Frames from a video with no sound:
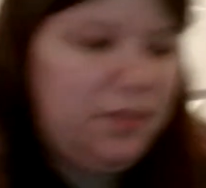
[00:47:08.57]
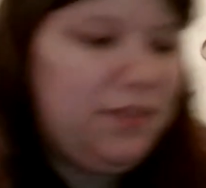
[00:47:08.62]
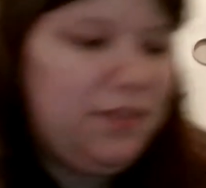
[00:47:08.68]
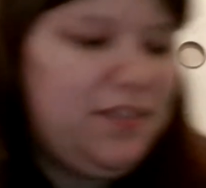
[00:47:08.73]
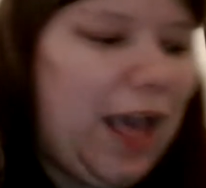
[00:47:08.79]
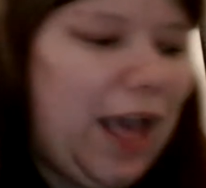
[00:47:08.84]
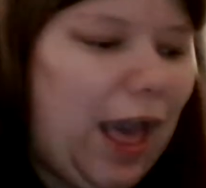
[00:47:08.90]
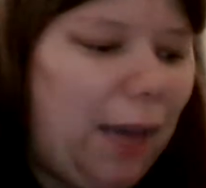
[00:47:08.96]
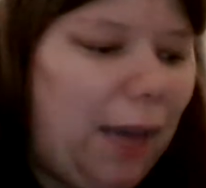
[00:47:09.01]

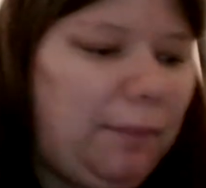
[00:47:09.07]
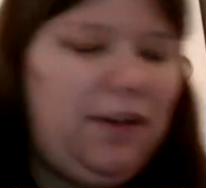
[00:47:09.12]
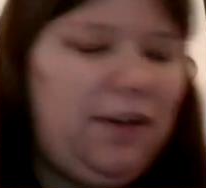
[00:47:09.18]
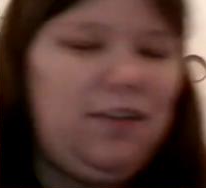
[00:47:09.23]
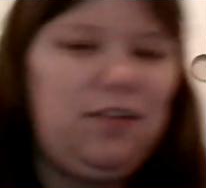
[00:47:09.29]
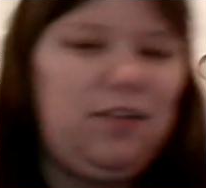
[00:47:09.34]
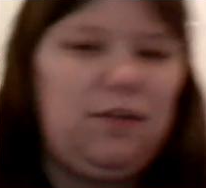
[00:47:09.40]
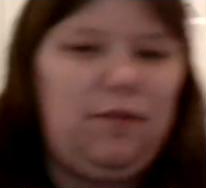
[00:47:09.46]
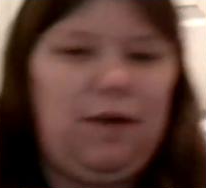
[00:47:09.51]
The
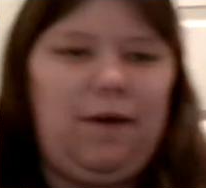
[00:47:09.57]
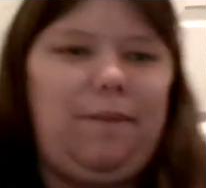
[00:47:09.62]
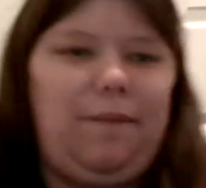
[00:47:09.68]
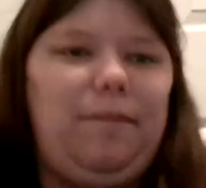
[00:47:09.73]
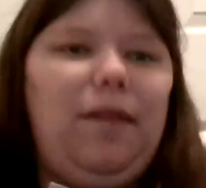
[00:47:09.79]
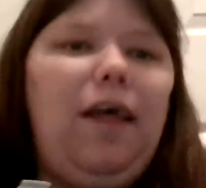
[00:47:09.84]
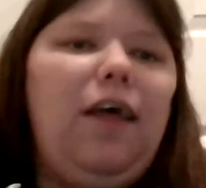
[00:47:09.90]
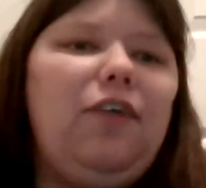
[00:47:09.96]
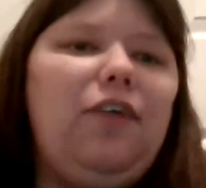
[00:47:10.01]
happiness of home.
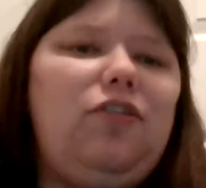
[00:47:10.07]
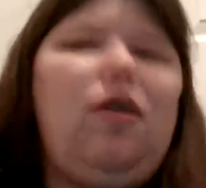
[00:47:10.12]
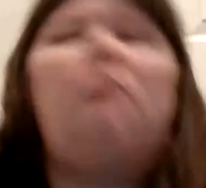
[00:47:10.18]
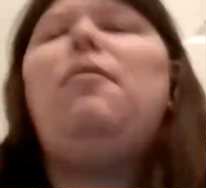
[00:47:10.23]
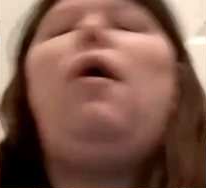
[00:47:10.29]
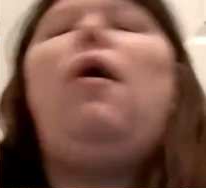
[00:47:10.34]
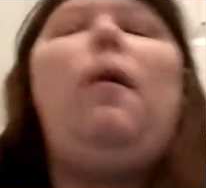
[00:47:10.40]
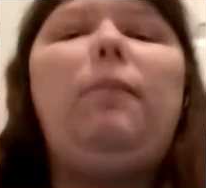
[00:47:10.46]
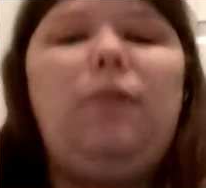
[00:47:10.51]
So I'm
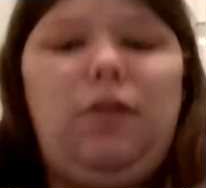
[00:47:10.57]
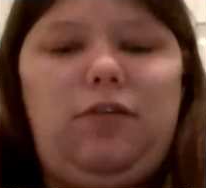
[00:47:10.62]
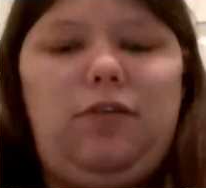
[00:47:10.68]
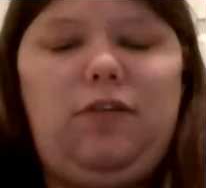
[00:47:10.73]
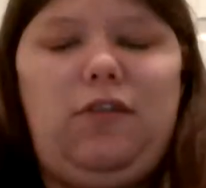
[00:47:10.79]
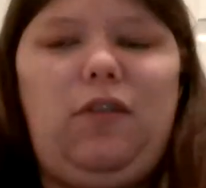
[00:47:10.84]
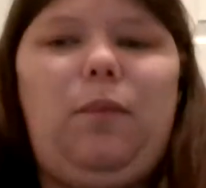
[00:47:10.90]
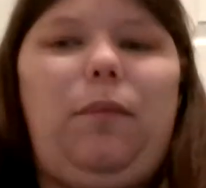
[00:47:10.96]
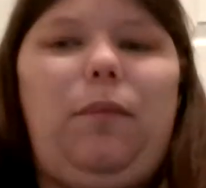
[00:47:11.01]
homeless
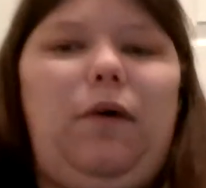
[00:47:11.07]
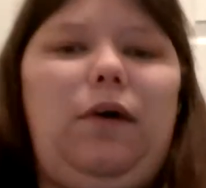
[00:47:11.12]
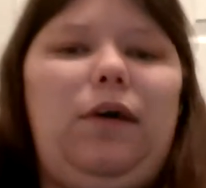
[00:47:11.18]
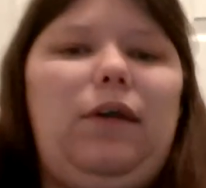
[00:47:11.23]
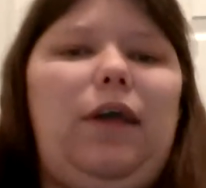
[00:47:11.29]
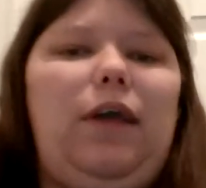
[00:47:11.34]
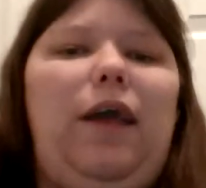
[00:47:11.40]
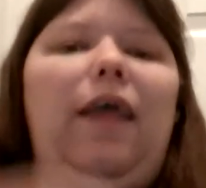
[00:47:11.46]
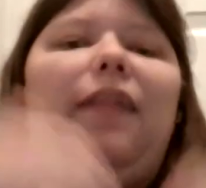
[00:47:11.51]
in the book,
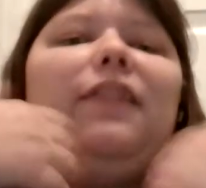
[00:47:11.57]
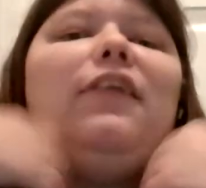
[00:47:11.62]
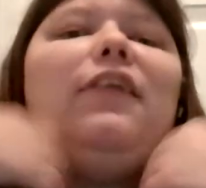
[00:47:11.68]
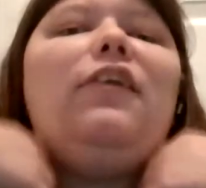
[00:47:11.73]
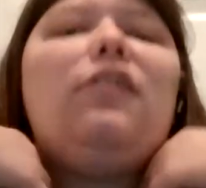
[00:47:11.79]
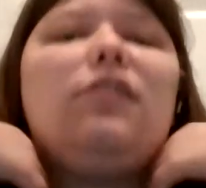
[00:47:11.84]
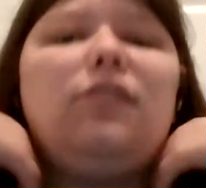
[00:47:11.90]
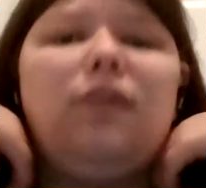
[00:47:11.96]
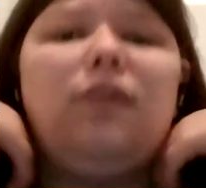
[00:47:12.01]

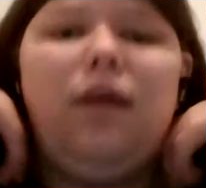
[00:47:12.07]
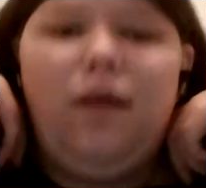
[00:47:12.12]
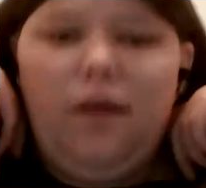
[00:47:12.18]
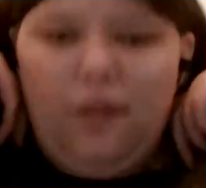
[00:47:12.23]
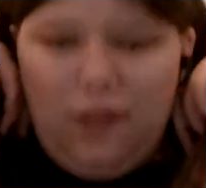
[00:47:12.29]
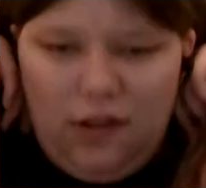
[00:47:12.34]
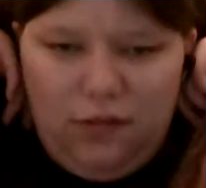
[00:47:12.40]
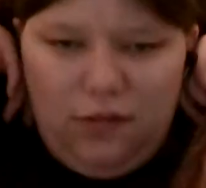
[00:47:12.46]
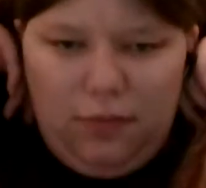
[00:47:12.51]
and
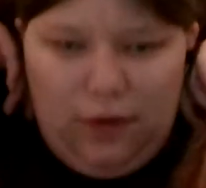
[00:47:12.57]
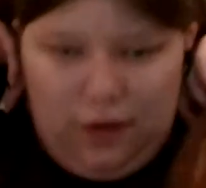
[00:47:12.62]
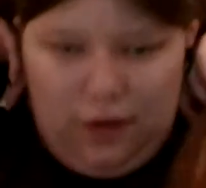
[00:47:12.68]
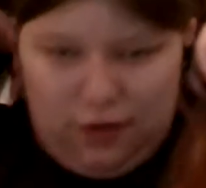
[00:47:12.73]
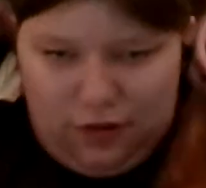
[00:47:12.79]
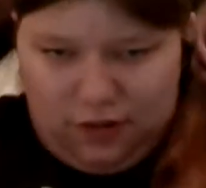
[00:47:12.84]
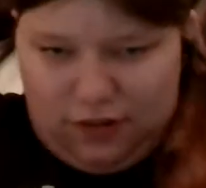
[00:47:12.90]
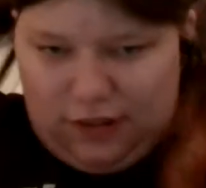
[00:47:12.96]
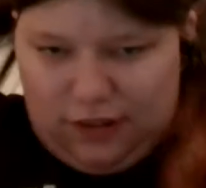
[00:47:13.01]
these
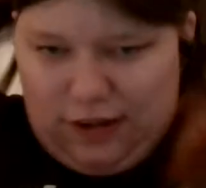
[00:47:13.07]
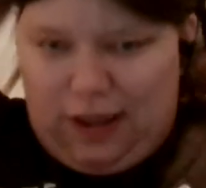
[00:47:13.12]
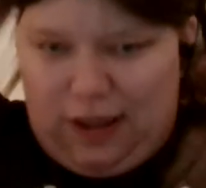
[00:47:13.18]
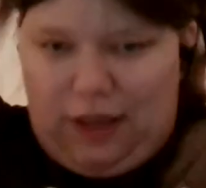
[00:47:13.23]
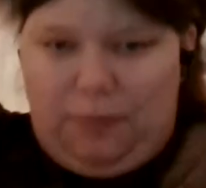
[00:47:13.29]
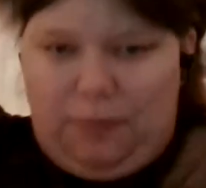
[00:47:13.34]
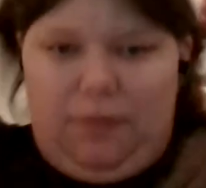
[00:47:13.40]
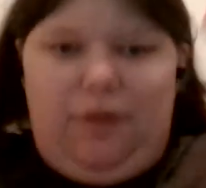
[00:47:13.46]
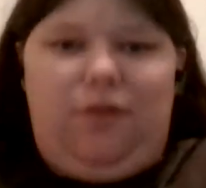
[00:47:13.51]
witnesses, they
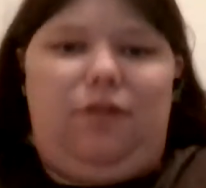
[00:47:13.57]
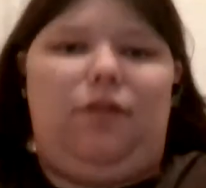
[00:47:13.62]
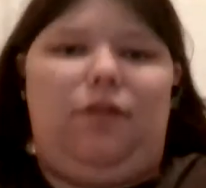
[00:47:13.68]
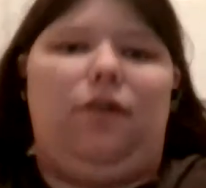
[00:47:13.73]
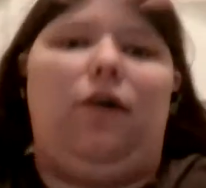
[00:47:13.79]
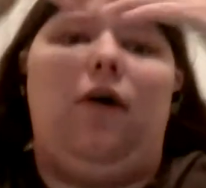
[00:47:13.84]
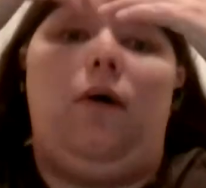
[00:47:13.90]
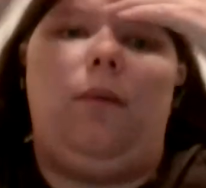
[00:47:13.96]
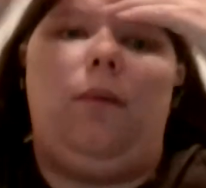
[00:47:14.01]
take me to their
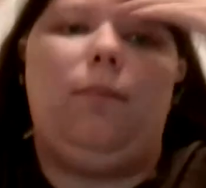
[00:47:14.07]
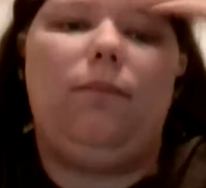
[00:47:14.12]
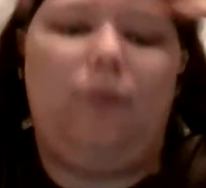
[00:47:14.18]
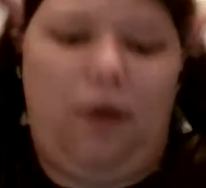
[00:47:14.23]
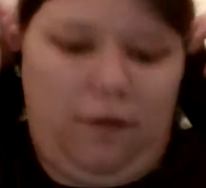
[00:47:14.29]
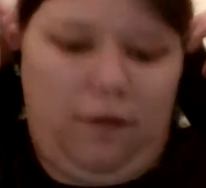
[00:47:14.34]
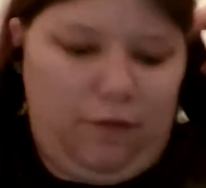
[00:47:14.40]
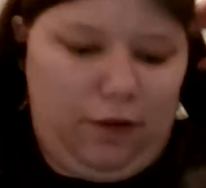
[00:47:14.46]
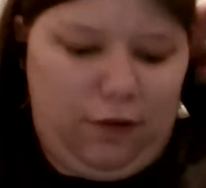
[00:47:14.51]
home,
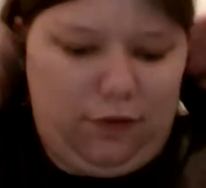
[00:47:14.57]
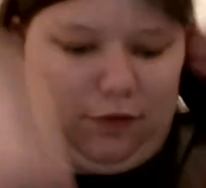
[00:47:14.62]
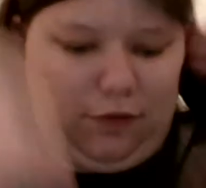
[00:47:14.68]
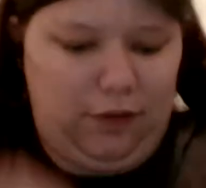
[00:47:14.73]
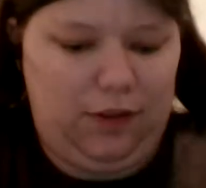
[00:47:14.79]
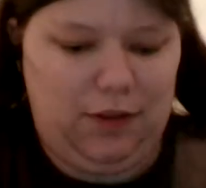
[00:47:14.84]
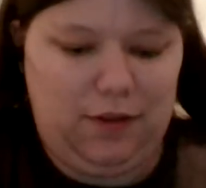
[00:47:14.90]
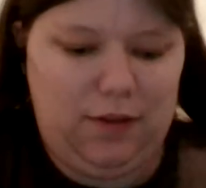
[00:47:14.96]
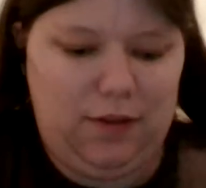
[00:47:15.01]

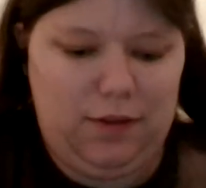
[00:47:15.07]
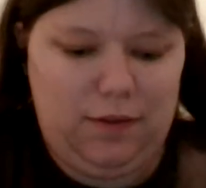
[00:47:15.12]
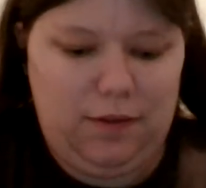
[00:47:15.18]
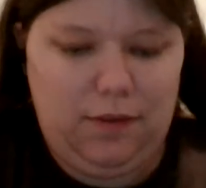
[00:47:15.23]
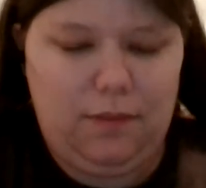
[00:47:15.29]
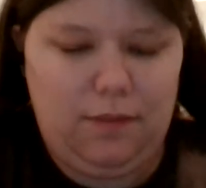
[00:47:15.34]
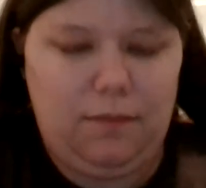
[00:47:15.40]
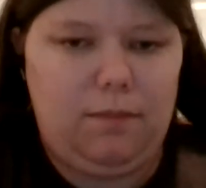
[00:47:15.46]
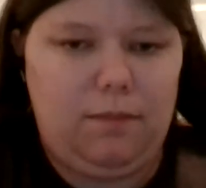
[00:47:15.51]
obviously.
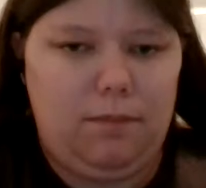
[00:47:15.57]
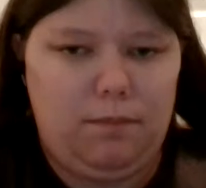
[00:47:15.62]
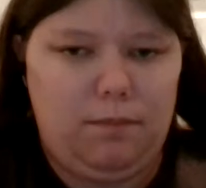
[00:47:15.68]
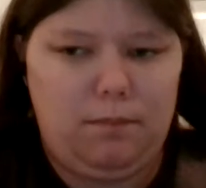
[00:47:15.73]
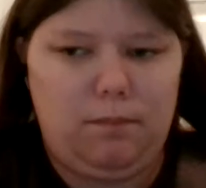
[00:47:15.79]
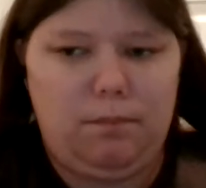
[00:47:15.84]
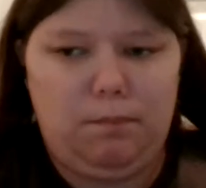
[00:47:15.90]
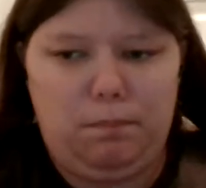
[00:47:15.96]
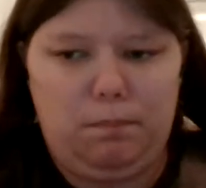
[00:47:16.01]

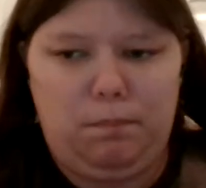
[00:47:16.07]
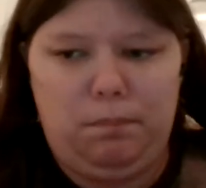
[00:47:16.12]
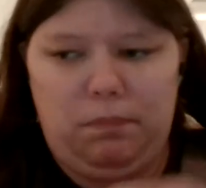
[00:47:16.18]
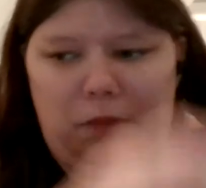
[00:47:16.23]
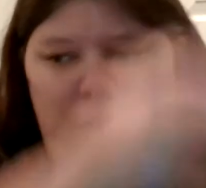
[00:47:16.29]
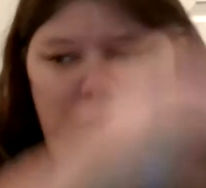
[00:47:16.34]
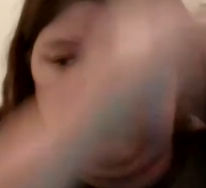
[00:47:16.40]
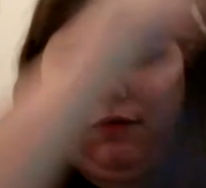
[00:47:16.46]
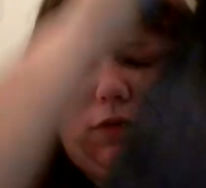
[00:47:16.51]

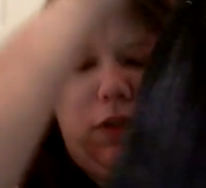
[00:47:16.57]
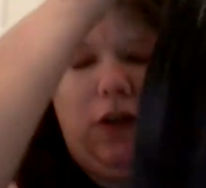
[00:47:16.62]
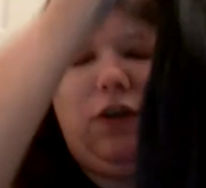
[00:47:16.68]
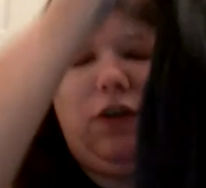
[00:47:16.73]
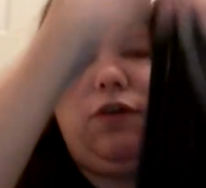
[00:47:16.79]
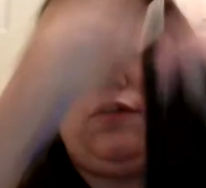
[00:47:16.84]
That's what they do.